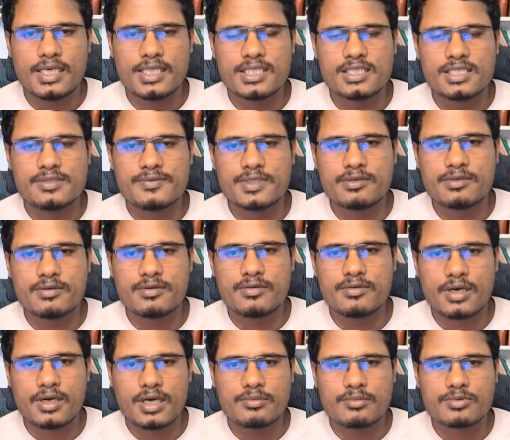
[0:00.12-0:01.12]
in this video,
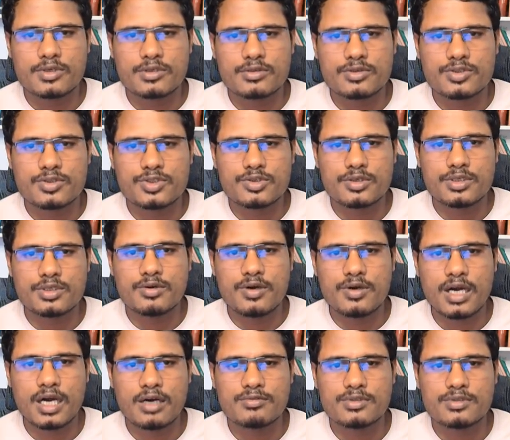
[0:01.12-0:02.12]
I'm going to show you
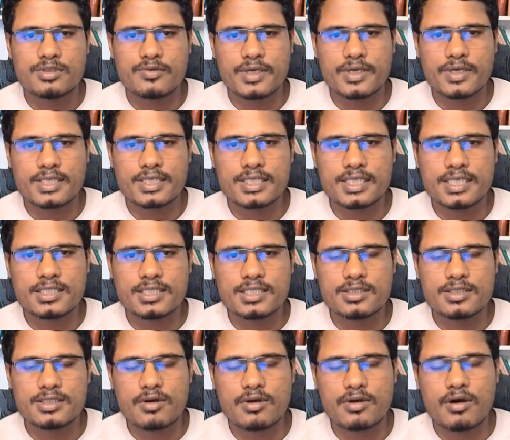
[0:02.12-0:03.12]
how you can create
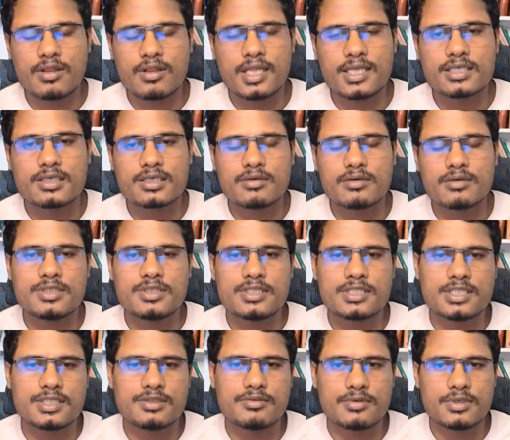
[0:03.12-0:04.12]
your online
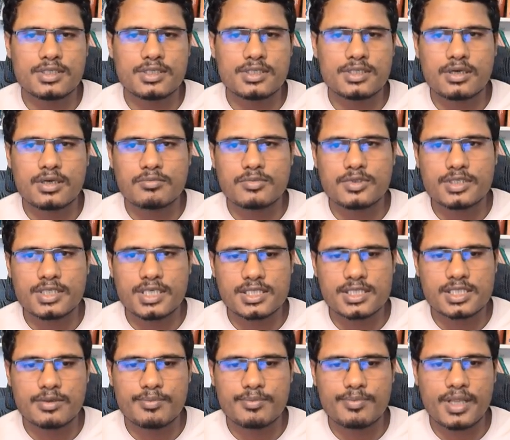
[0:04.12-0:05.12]
community with
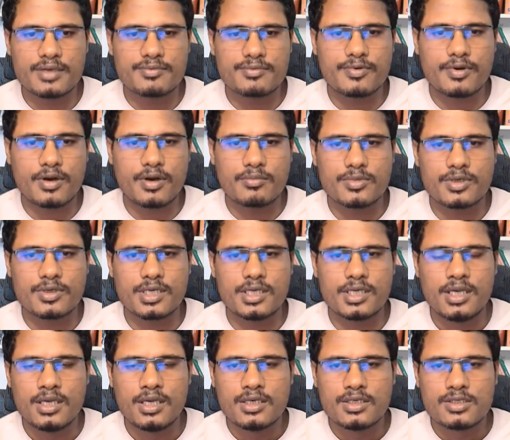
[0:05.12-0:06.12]
CommunityHQ platform. Okay,
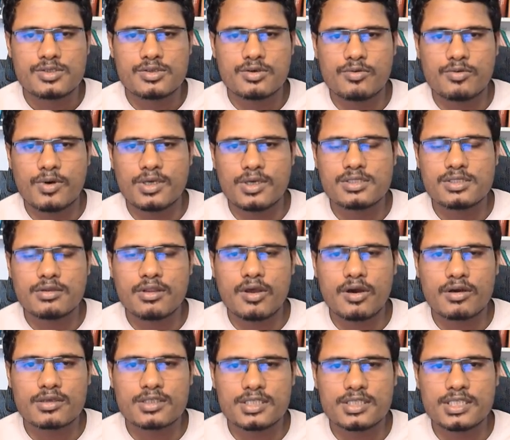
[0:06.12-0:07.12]
so once you
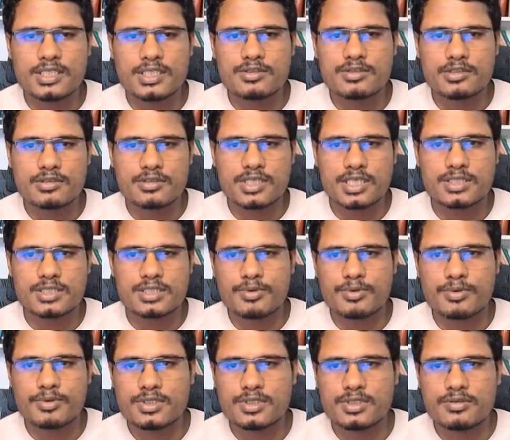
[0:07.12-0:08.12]
logged into your
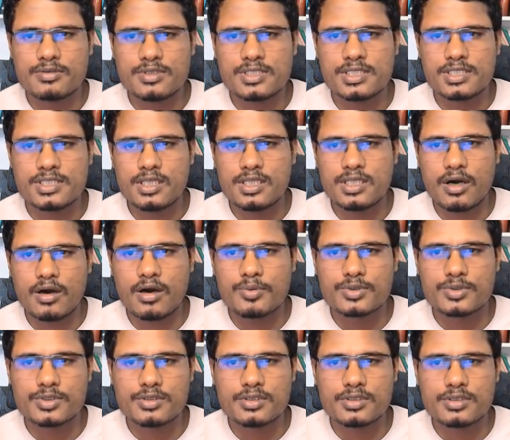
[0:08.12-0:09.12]
dashboard, you'll see the
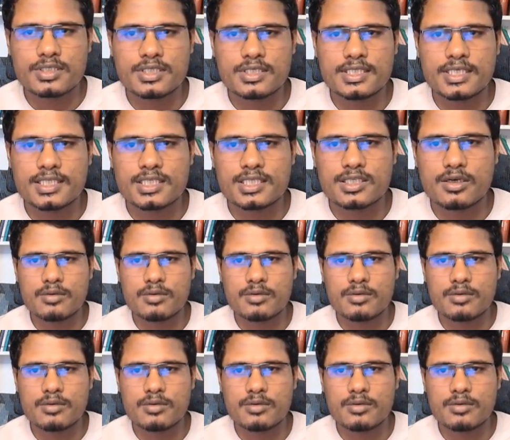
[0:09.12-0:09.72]
option Create